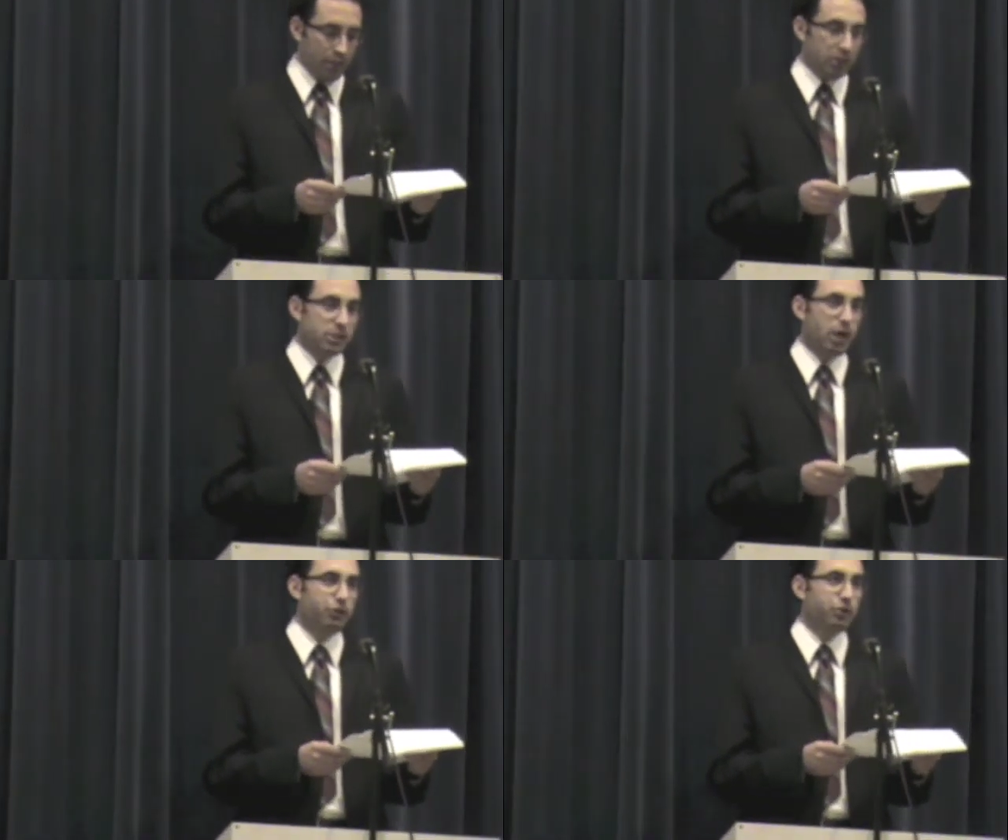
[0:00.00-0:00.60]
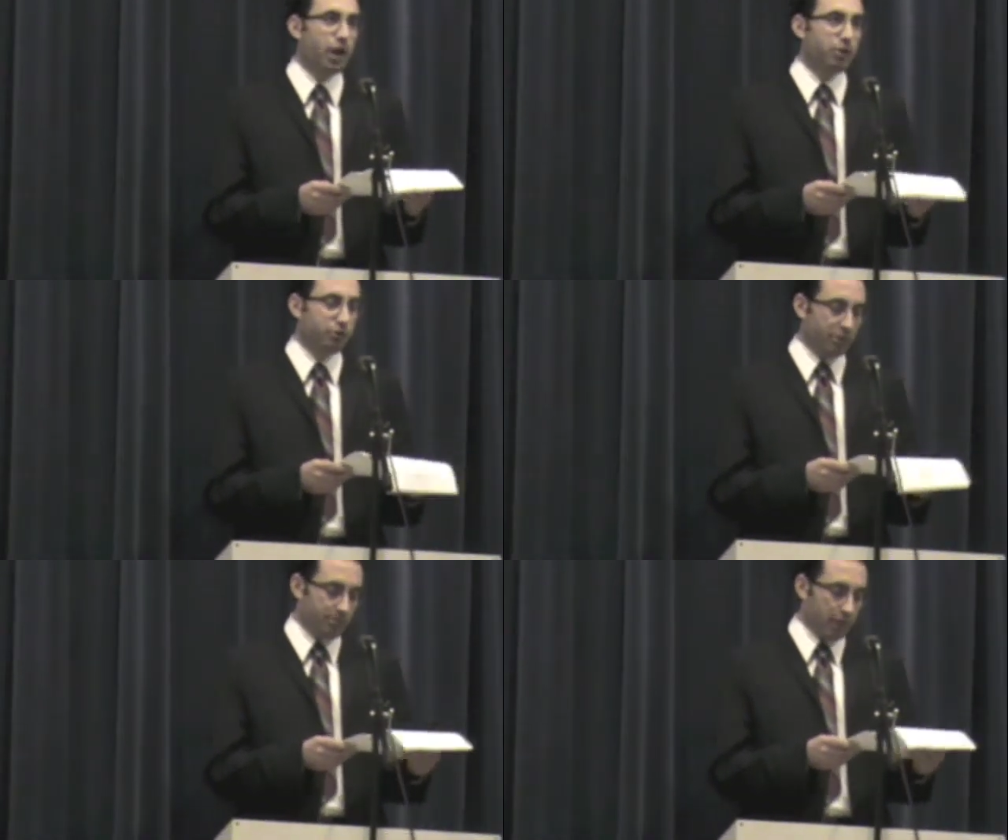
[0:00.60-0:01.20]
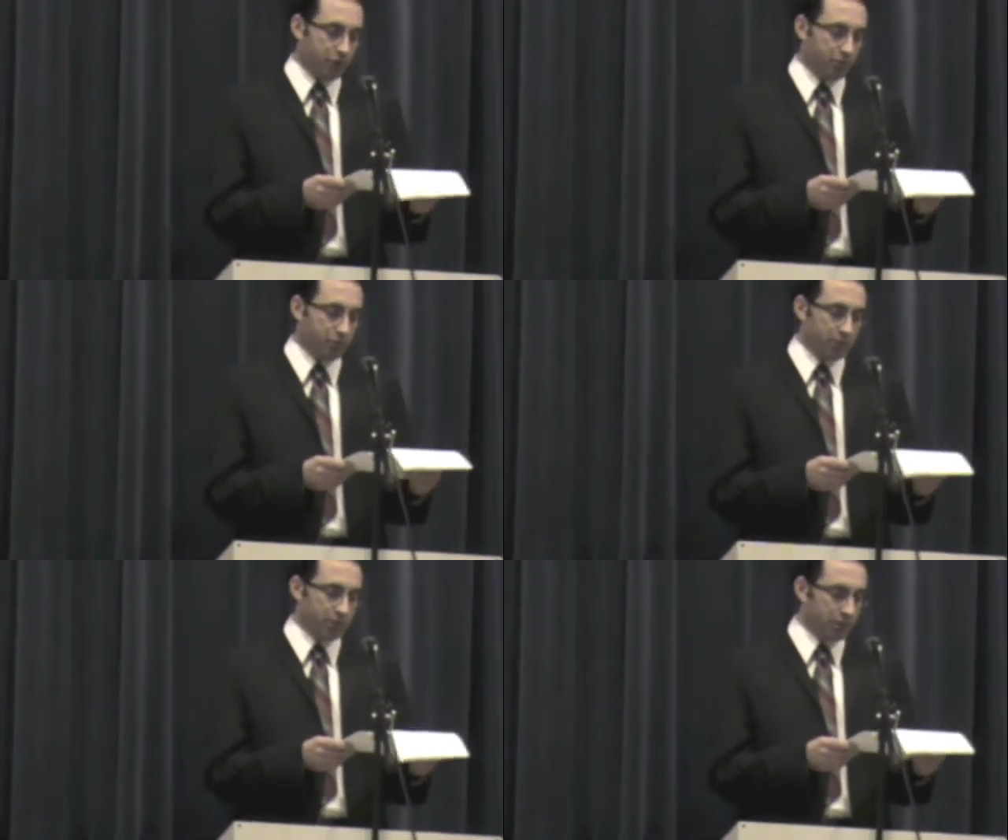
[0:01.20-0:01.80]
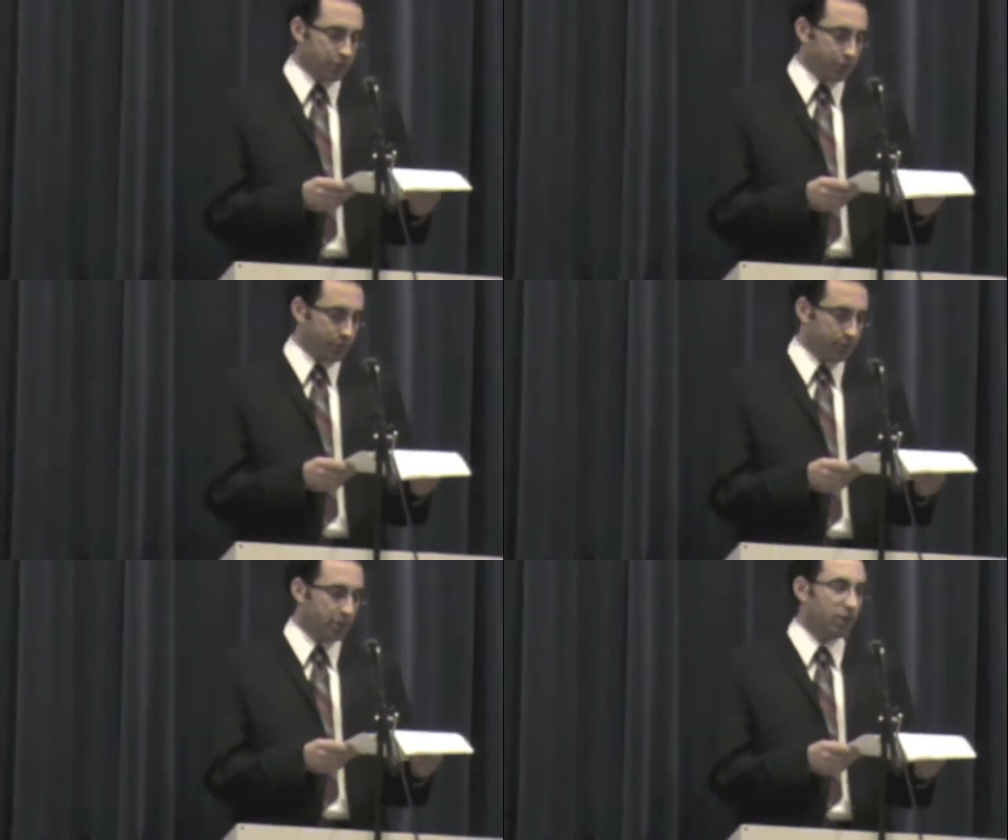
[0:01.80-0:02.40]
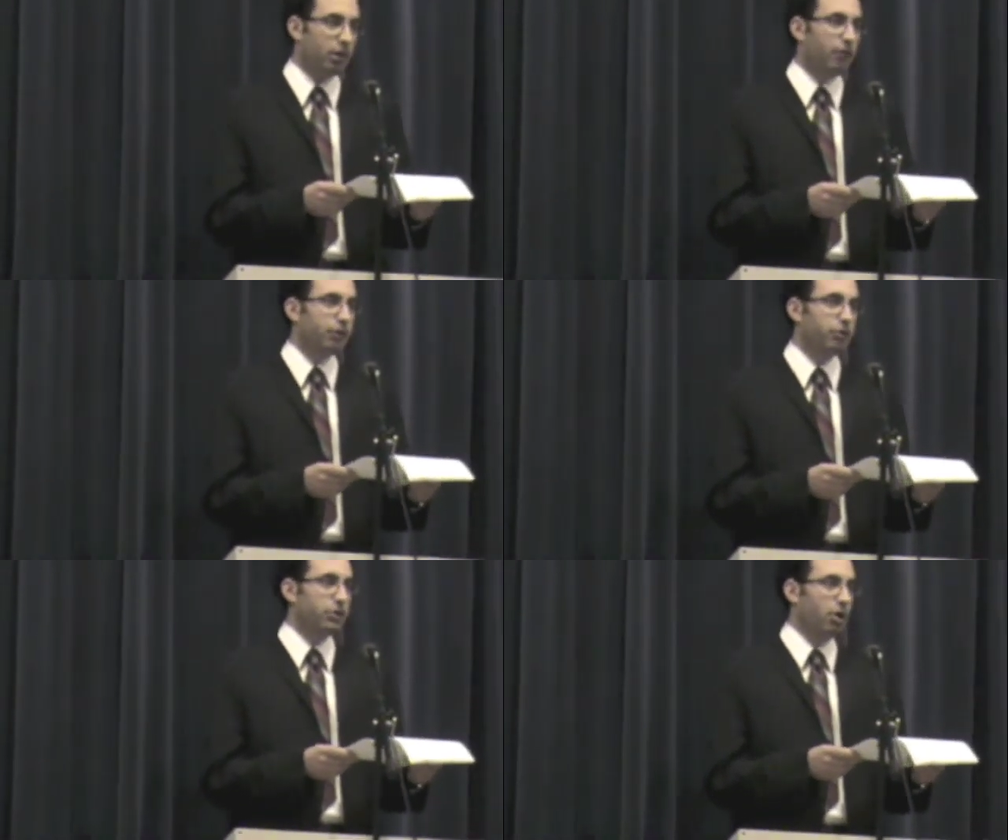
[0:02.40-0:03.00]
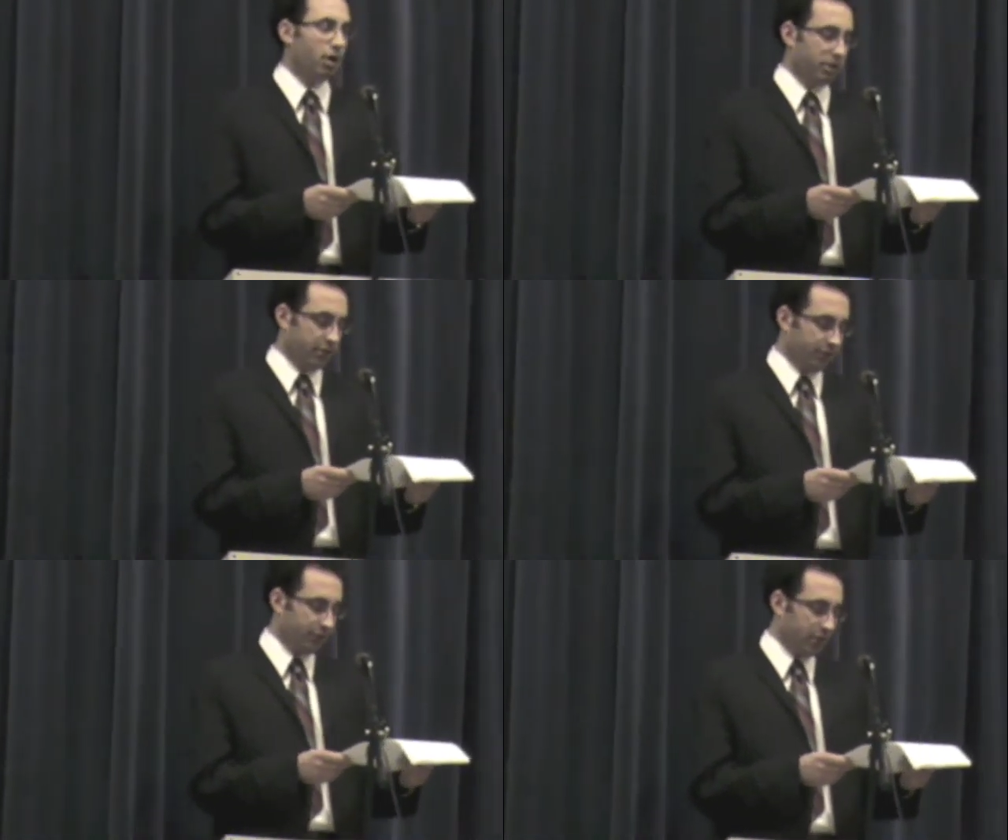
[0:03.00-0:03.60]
This elderly patient was disinterested and not very talkative,